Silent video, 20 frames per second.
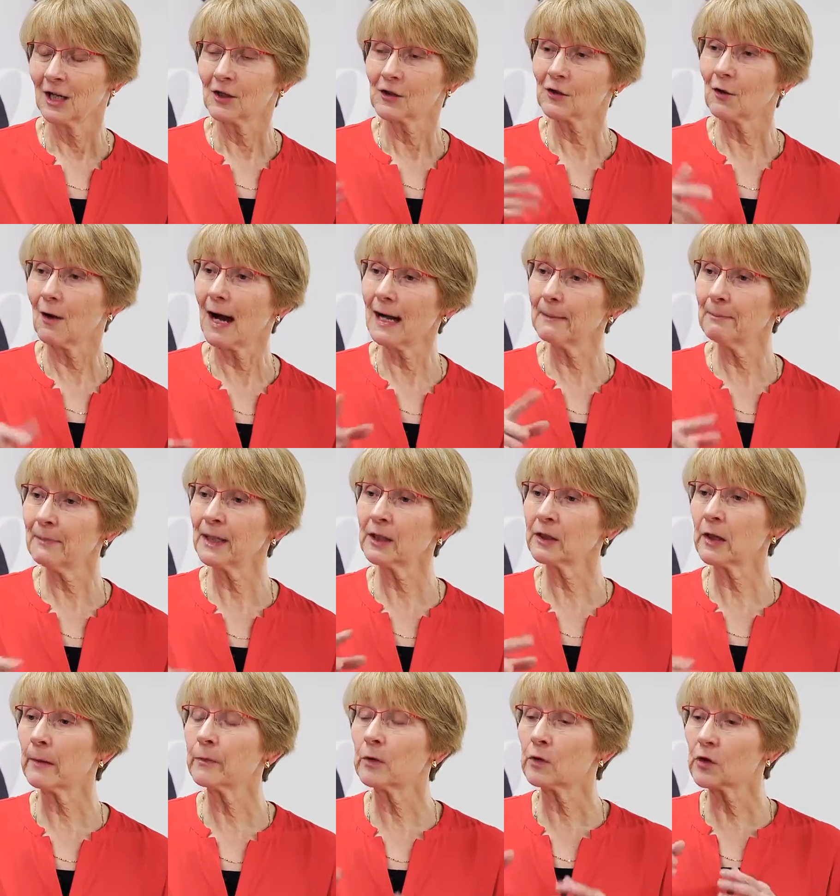So I pick
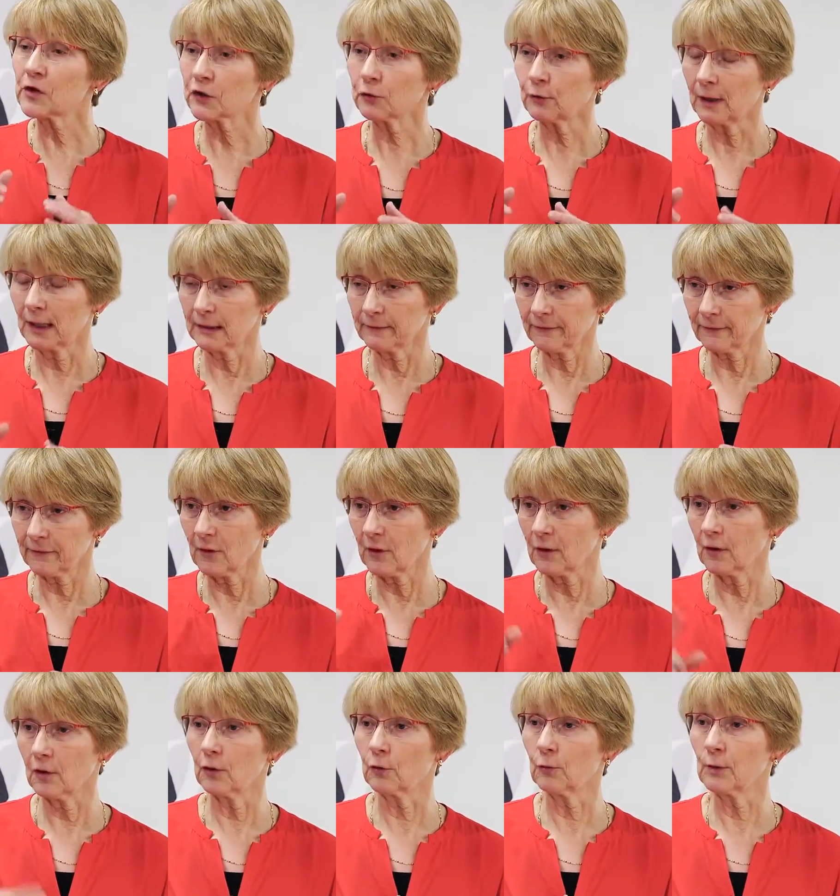up those strains
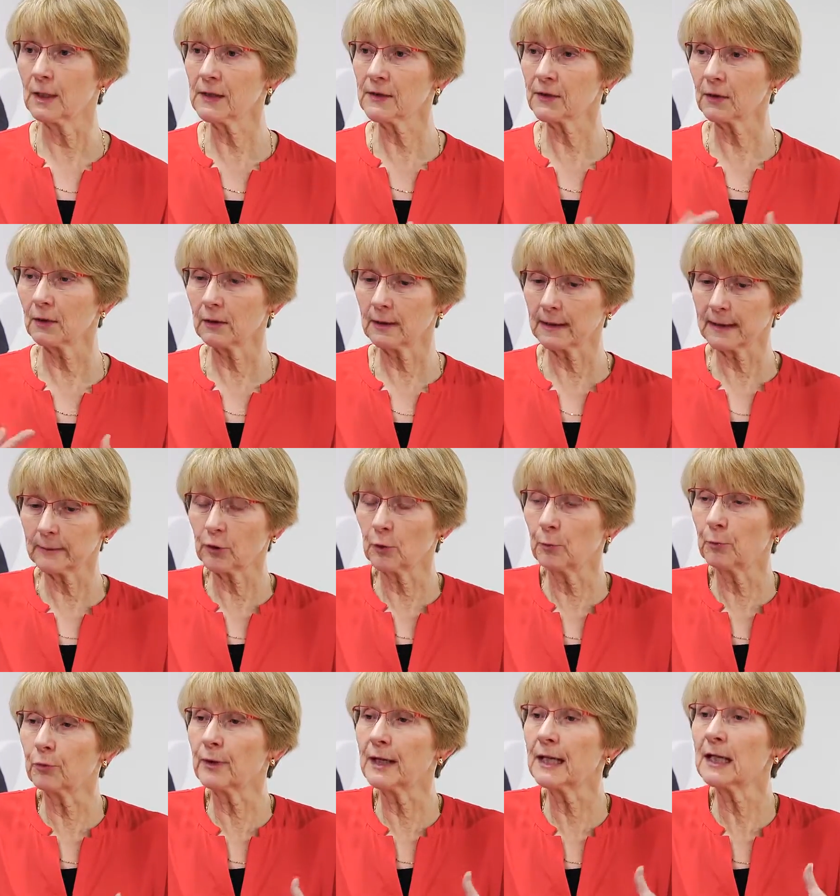for a reason to
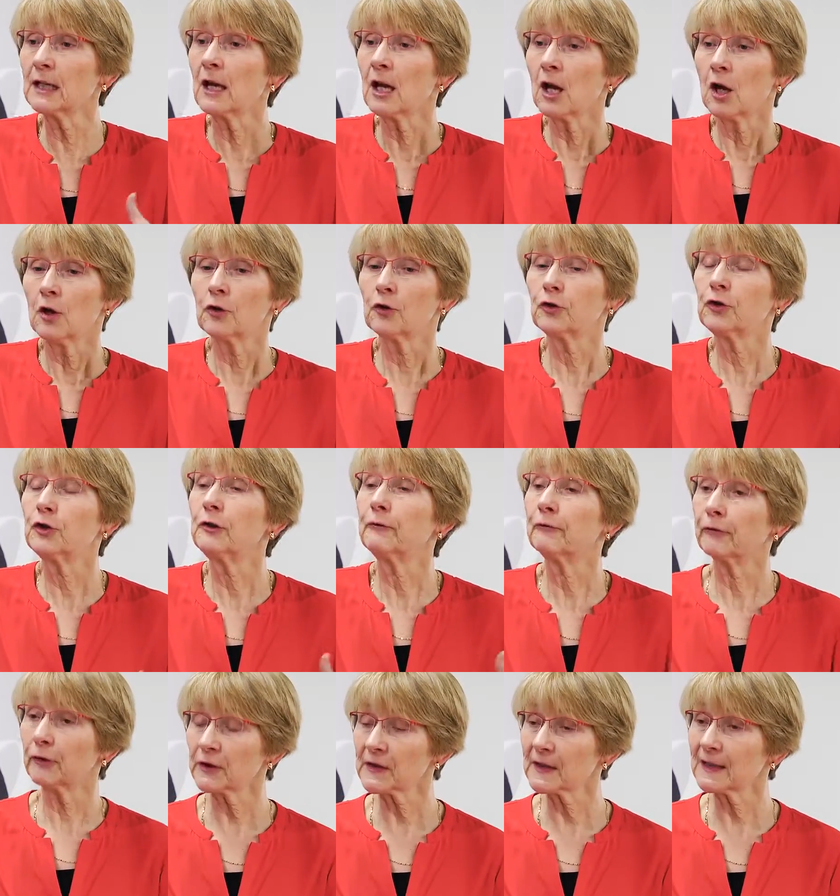bring the
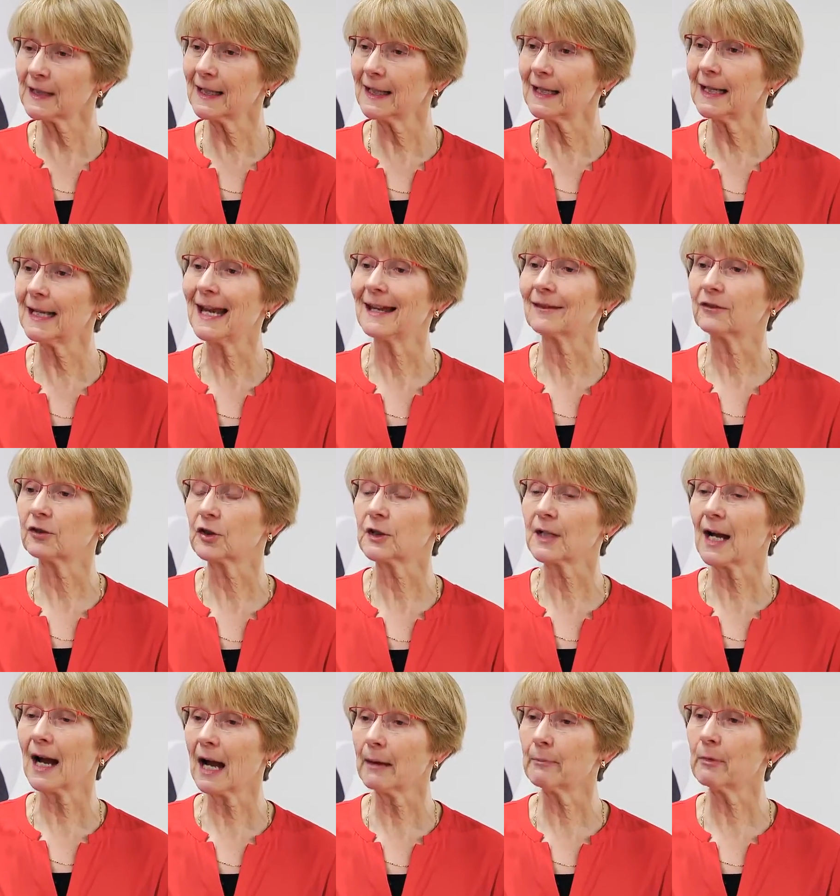diversity and the
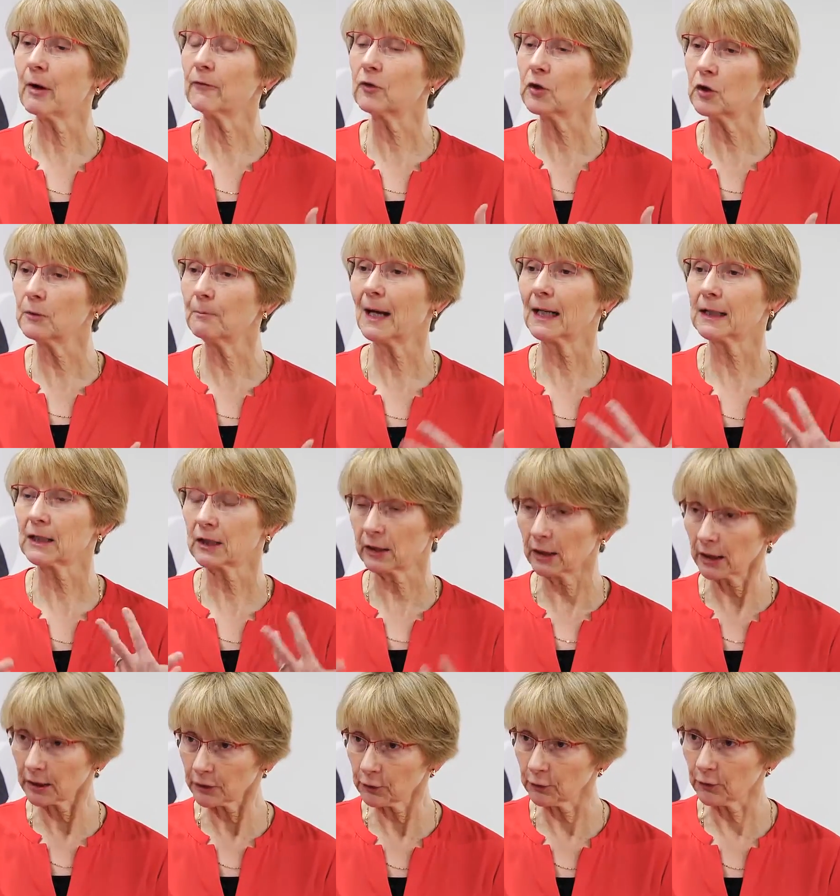type of good
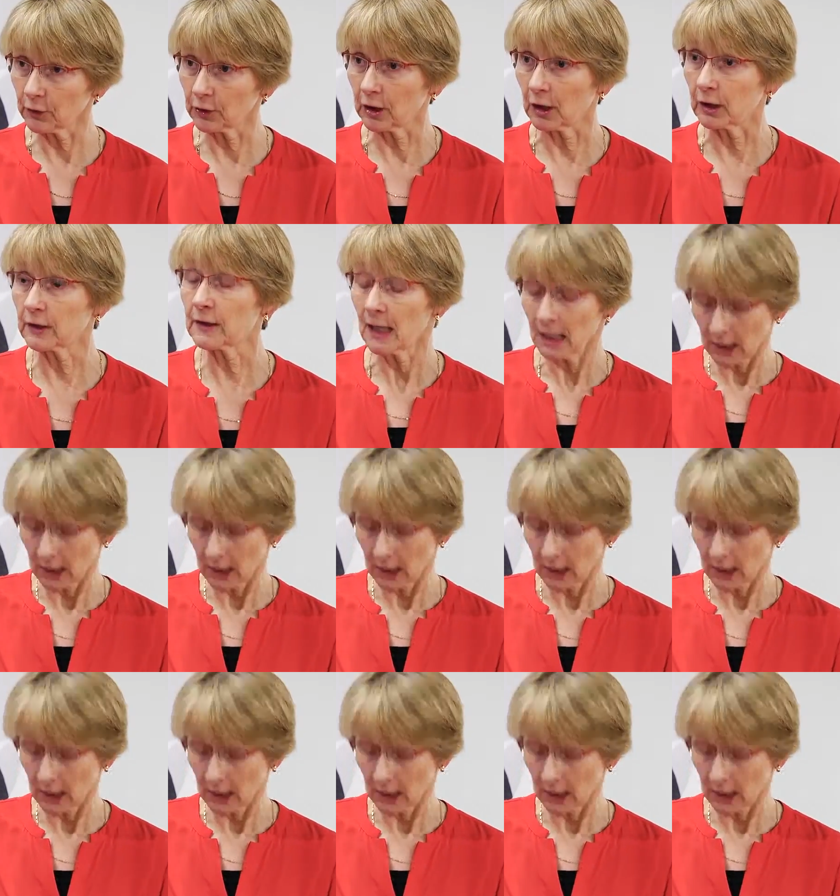bacteria to the gut.